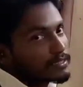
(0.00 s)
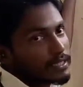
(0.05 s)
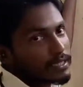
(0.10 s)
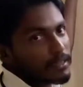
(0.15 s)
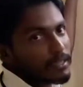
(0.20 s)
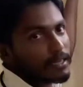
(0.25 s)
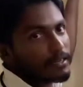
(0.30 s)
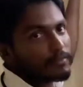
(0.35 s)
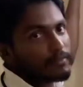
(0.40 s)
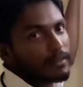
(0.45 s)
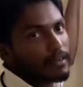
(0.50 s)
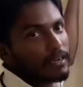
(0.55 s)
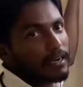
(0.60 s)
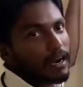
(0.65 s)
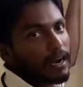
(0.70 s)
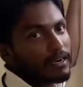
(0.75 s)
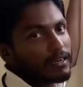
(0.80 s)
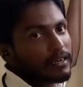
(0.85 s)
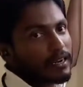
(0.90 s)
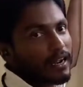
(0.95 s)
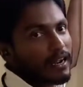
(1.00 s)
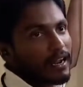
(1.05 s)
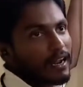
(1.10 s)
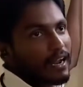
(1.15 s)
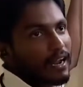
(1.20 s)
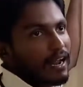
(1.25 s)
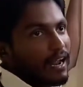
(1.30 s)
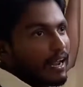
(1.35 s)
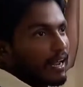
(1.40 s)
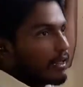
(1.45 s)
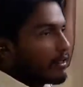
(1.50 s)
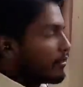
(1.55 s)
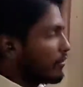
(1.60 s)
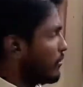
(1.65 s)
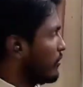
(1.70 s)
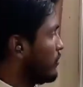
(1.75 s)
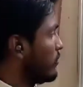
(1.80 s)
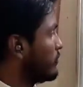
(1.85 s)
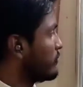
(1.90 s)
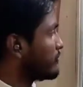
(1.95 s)
agent that will not
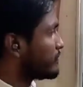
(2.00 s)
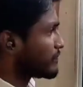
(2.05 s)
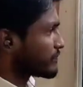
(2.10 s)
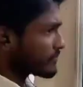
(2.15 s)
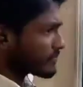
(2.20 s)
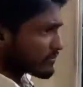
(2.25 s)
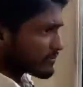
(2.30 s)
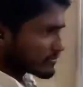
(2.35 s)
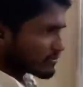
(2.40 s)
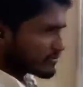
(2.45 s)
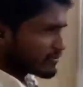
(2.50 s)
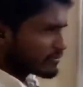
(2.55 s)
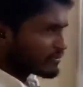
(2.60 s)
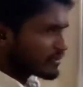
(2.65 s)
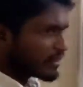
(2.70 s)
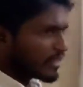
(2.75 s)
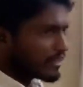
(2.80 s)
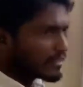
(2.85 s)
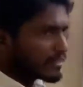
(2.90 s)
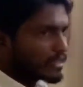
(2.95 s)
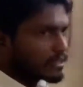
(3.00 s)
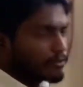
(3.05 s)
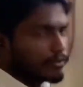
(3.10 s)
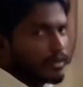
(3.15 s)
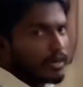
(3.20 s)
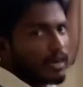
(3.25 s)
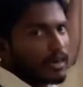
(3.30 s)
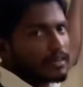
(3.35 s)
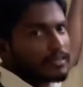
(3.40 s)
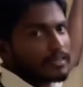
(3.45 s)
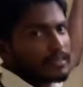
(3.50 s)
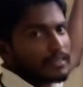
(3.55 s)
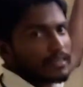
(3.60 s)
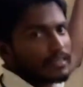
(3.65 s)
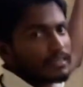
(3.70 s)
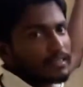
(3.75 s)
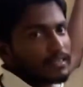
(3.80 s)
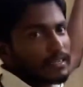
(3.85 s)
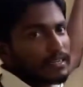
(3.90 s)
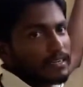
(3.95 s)
that will not
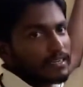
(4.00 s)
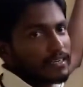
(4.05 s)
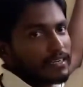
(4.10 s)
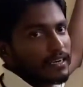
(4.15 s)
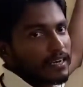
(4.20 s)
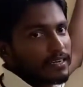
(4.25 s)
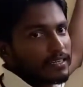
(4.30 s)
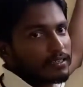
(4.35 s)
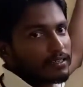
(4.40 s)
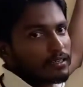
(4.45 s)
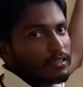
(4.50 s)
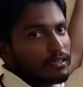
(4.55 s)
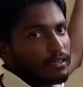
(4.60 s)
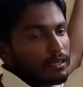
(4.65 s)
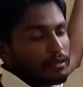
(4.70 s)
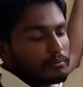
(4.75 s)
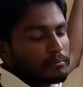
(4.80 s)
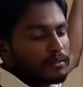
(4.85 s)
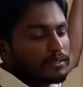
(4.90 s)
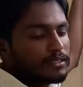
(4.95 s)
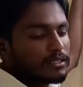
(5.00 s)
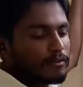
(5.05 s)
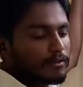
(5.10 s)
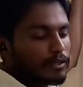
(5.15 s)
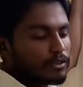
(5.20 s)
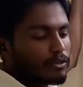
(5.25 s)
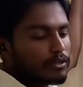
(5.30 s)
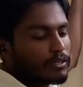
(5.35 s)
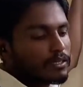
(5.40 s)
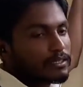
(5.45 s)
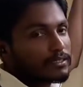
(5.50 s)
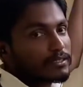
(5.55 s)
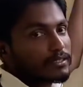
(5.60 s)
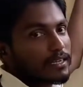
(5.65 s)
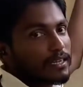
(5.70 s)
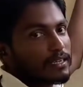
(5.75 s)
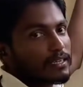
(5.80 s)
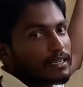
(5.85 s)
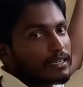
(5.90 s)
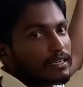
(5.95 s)
take any light. Means even though it is
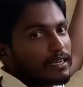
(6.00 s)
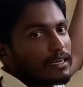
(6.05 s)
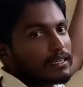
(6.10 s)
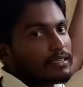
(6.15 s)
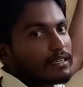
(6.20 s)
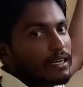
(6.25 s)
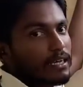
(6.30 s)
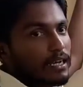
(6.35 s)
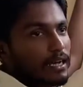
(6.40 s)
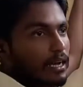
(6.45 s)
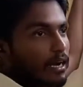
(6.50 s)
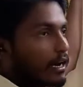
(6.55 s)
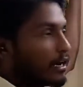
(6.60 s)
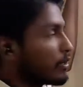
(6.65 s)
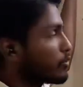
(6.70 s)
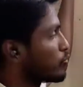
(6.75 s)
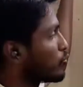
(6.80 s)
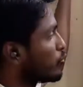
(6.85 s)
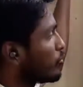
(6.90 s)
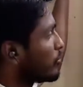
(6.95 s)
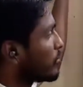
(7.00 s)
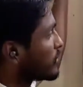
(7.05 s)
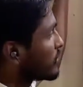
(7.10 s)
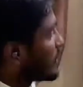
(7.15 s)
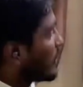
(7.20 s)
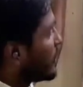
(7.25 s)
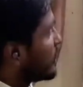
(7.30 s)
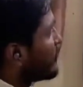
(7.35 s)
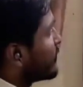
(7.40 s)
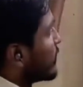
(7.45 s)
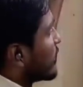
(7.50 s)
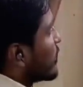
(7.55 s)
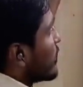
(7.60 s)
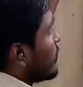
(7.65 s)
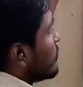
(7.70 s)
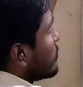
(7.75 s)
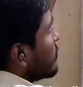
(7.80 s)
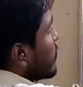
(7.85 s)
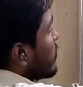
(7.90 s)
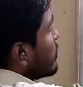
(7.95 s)
taking light, too much light will
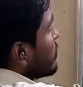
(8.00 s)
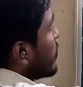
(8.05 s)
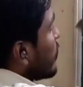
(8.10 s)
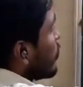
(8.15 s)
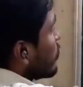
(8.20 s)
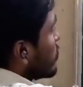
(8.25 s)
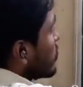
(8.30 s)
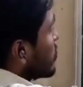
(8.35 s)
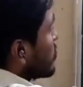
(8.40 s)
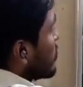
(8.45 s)
come from the